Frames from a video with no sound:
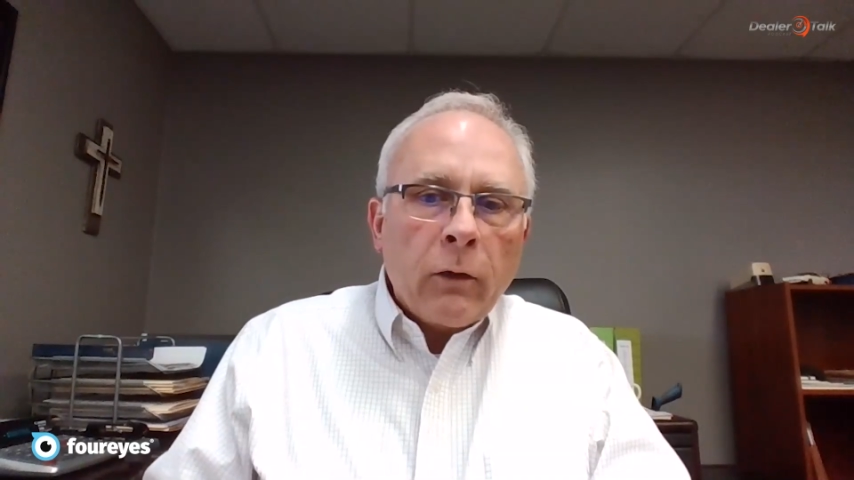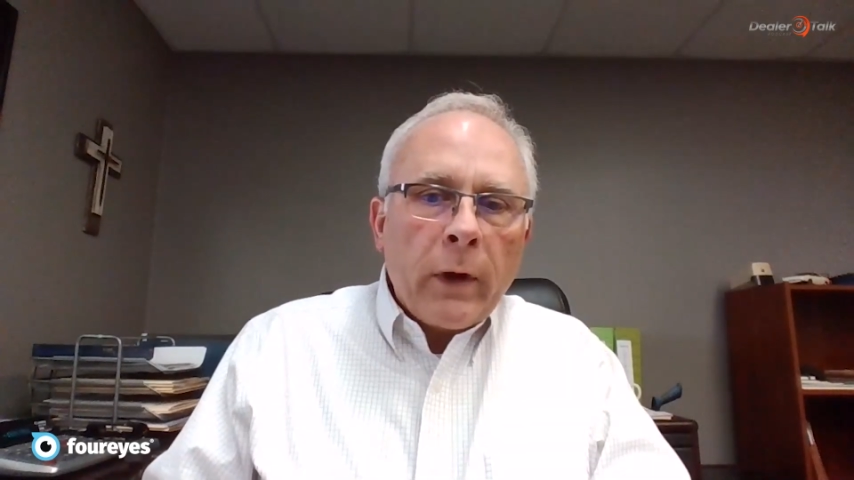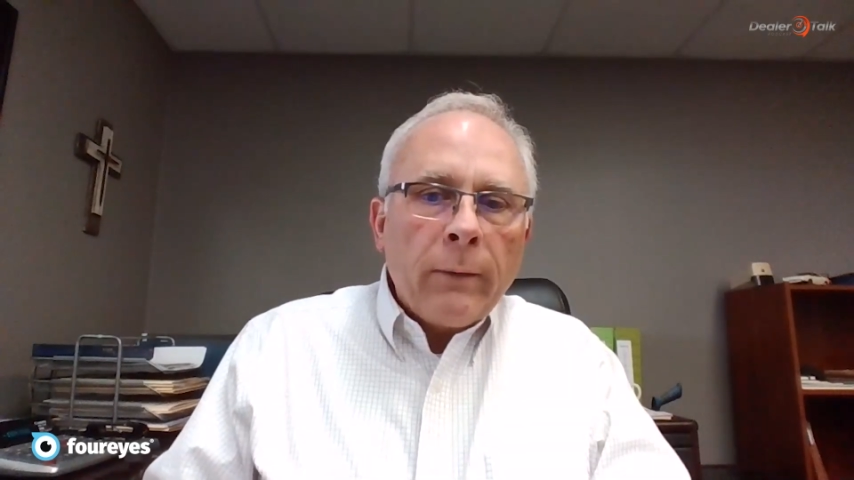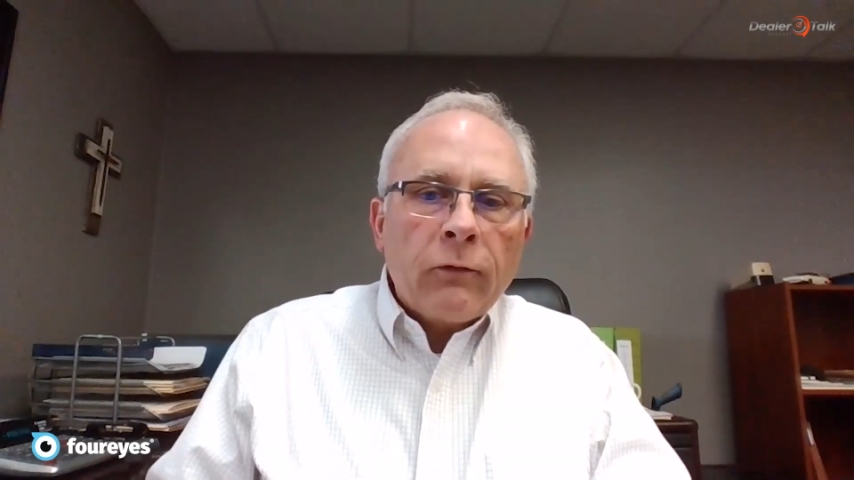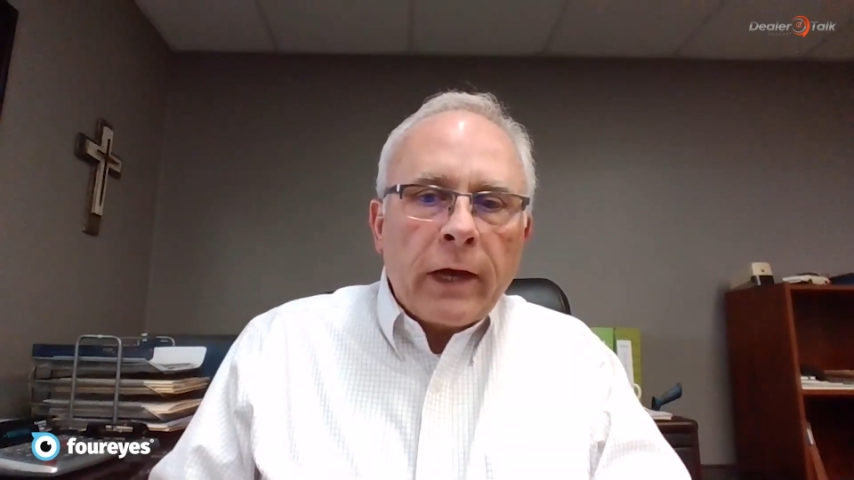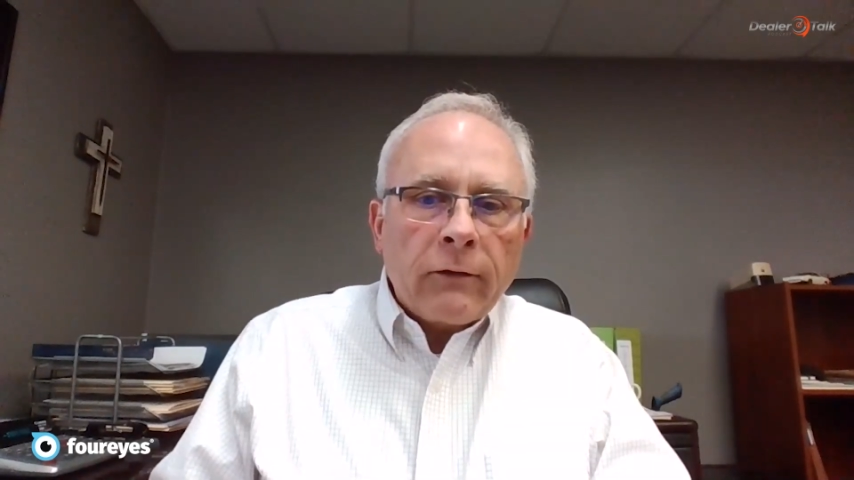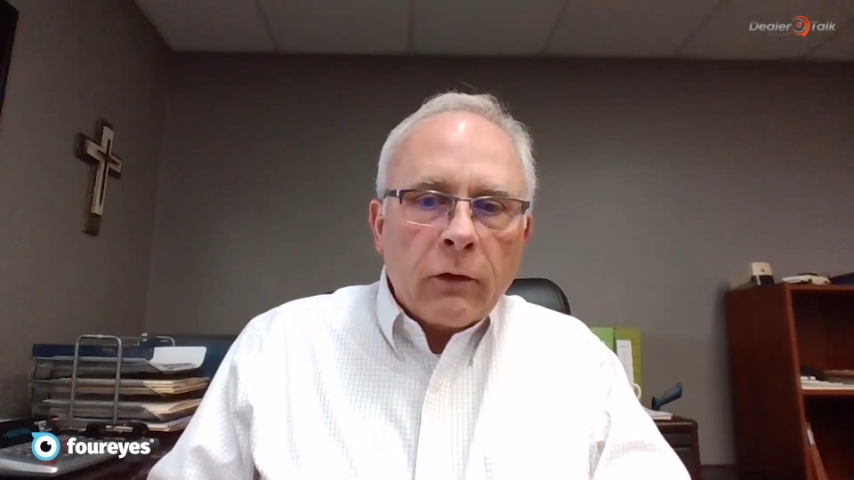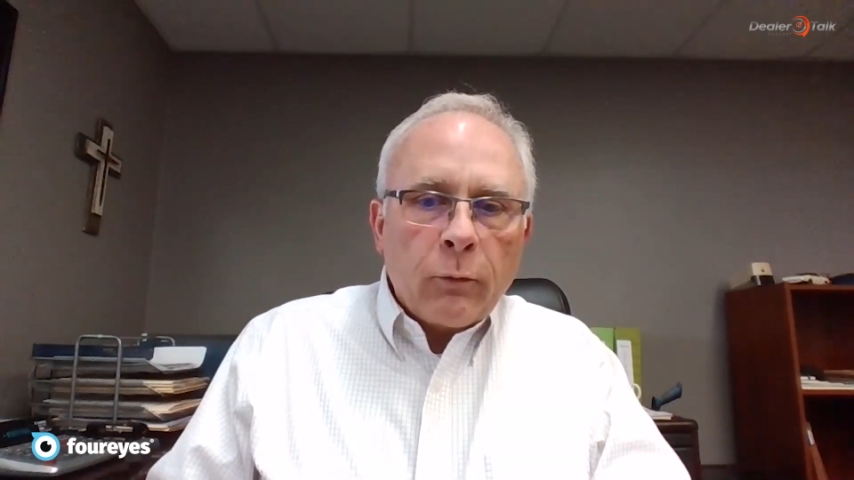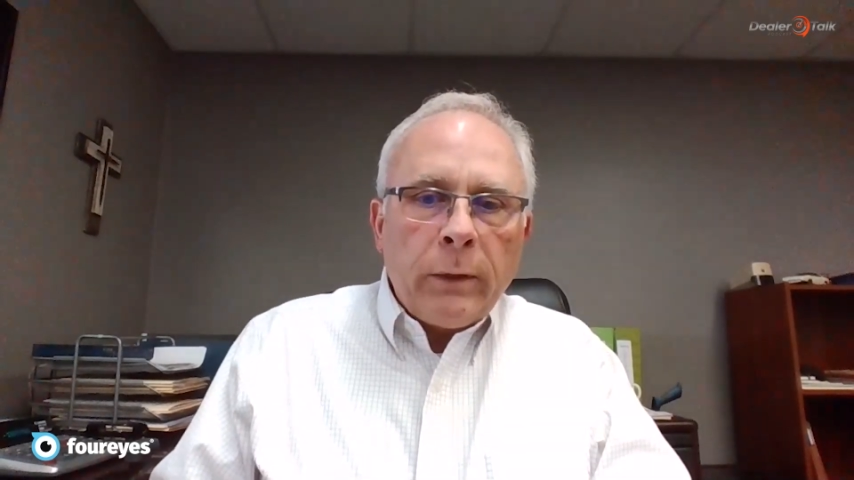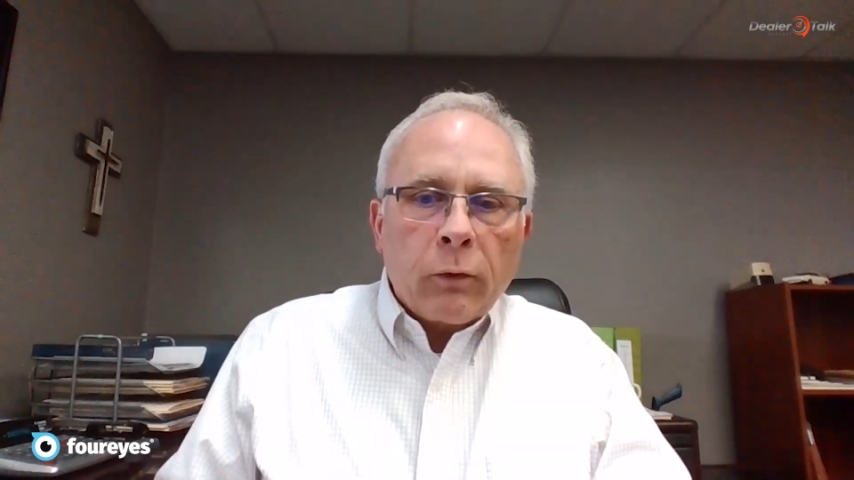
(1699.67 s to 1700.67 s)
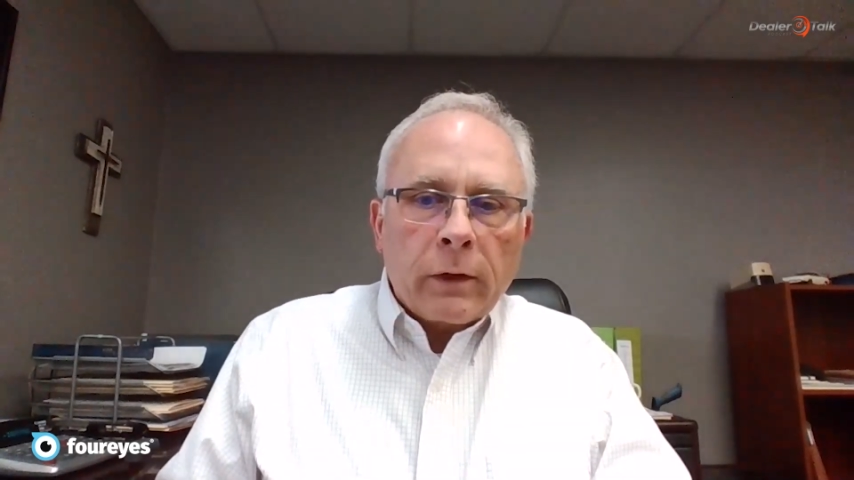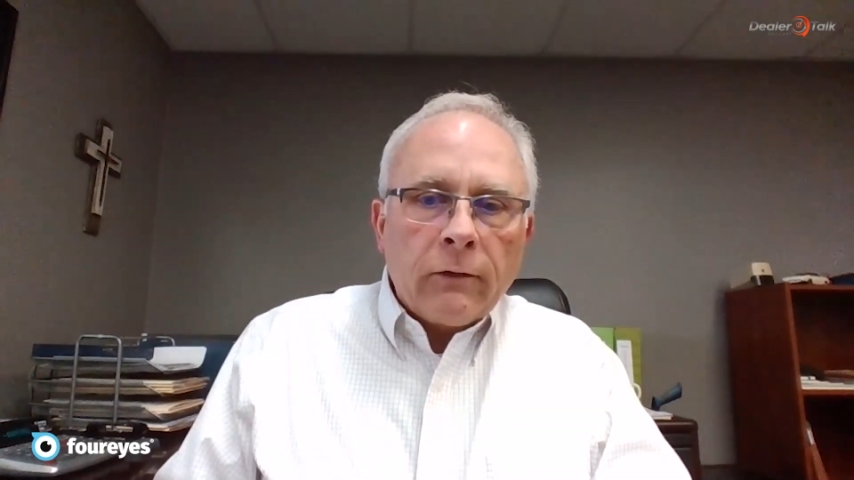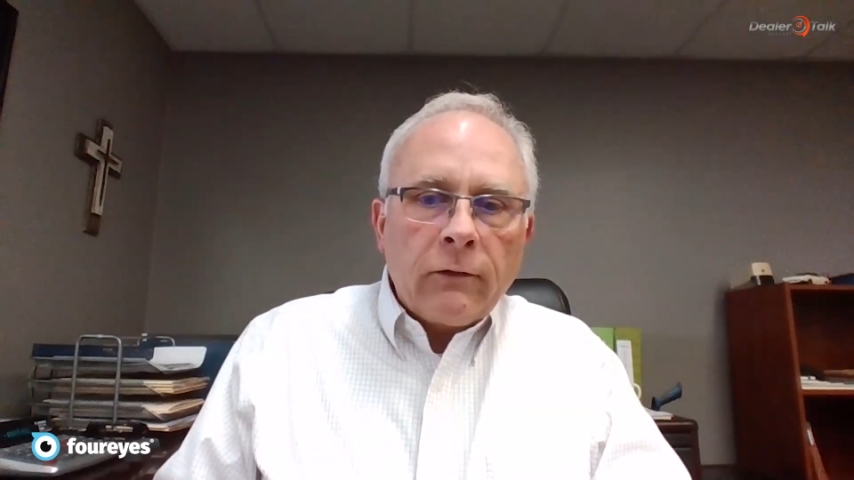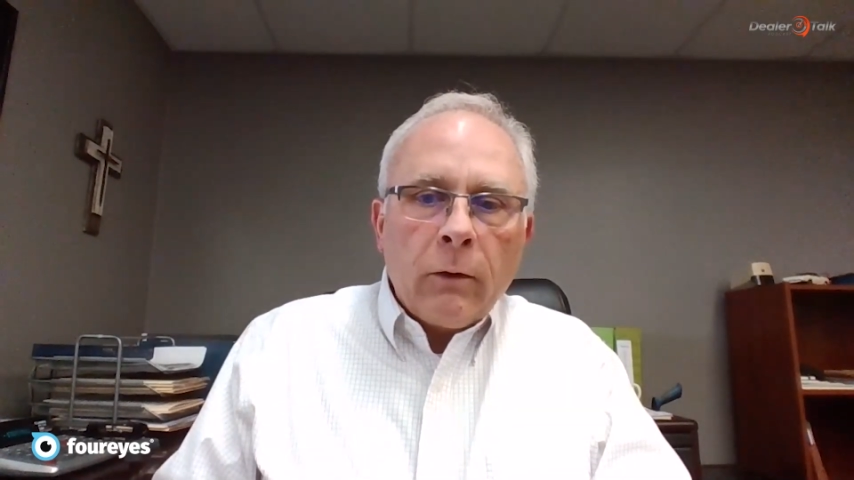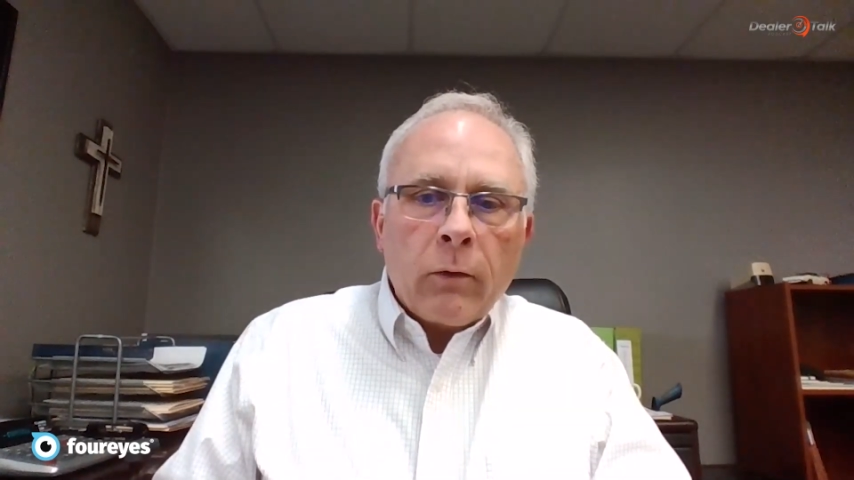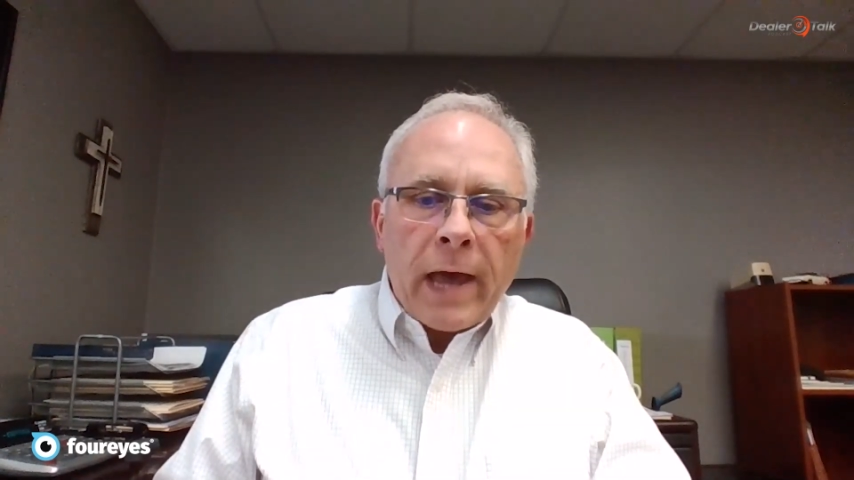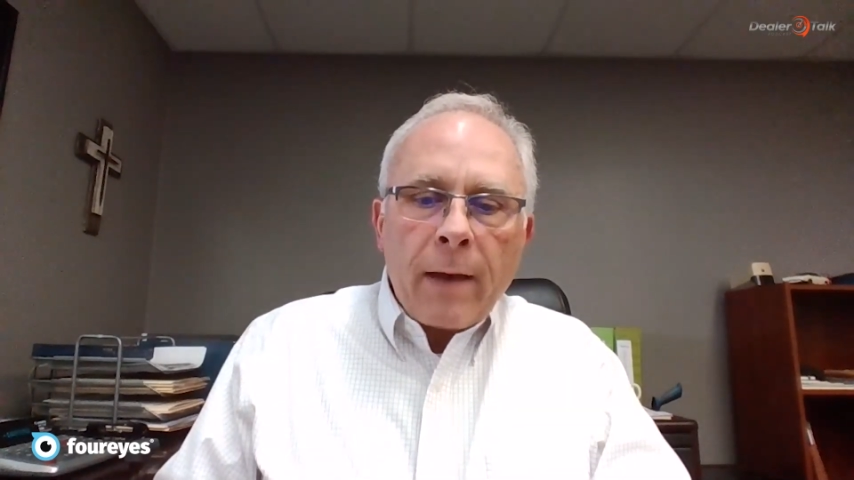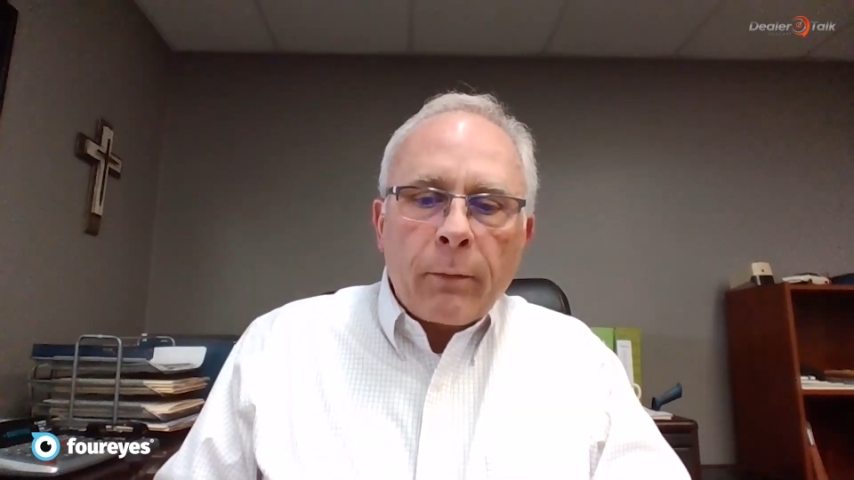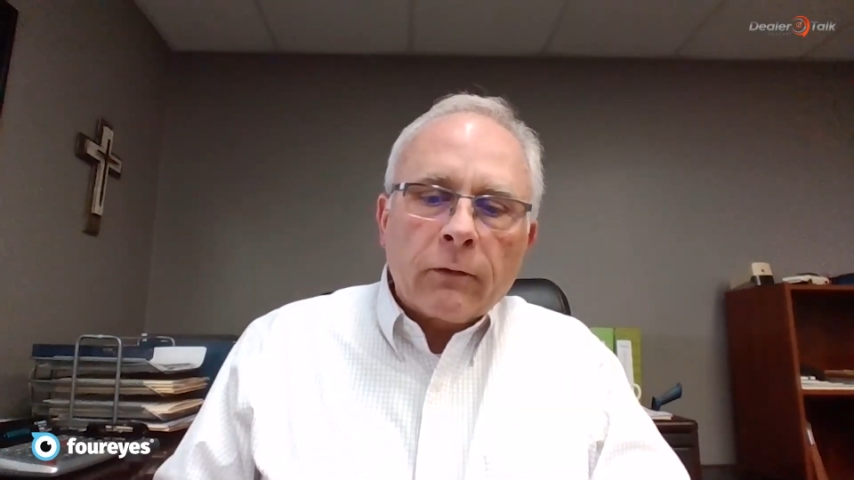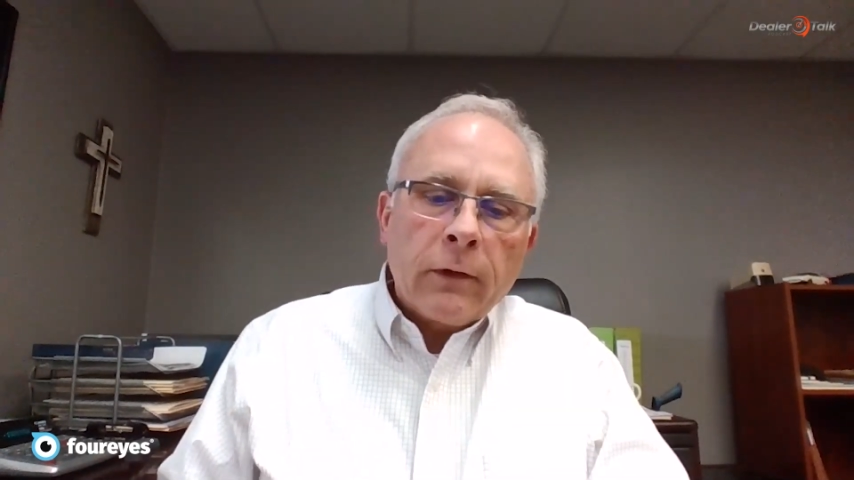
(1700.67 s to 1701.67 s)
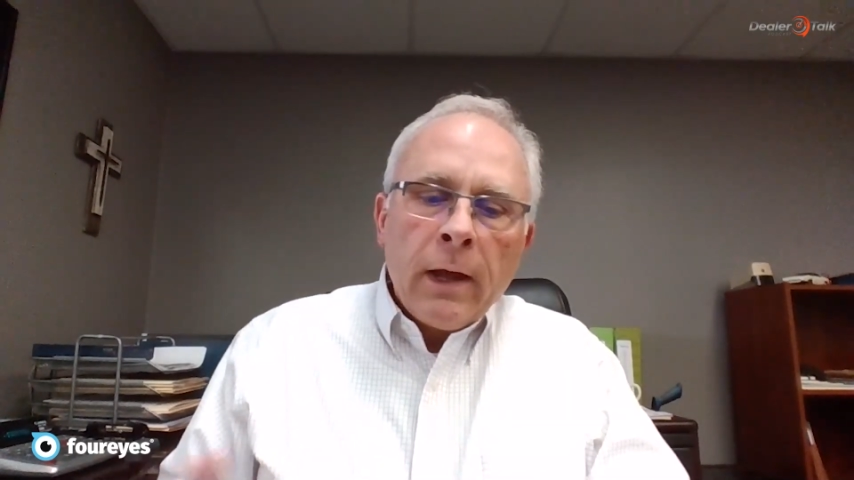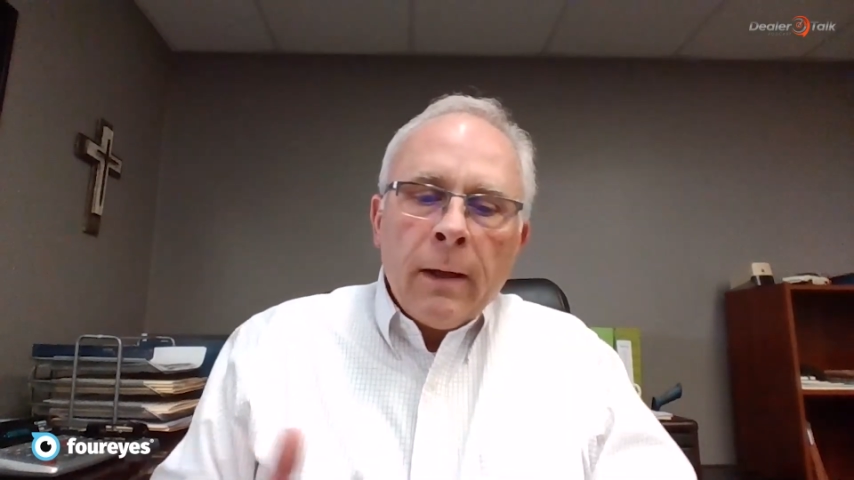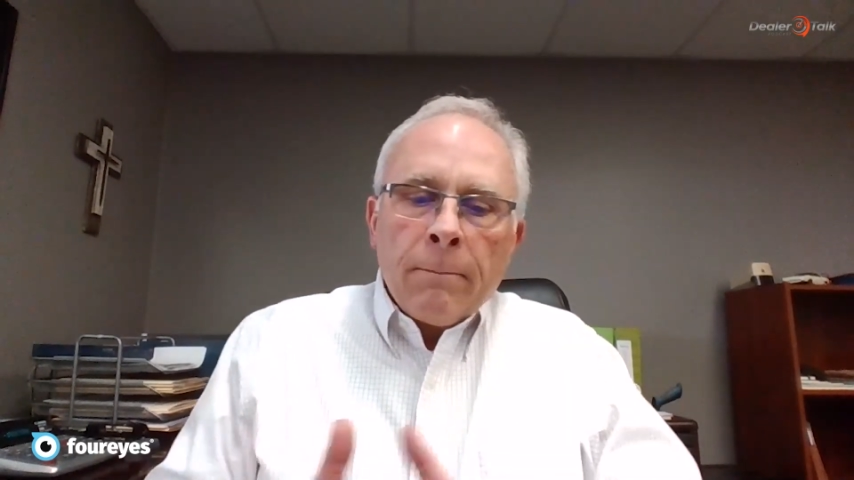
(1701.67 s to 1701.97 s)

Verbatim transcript: the website so that people can see what happens.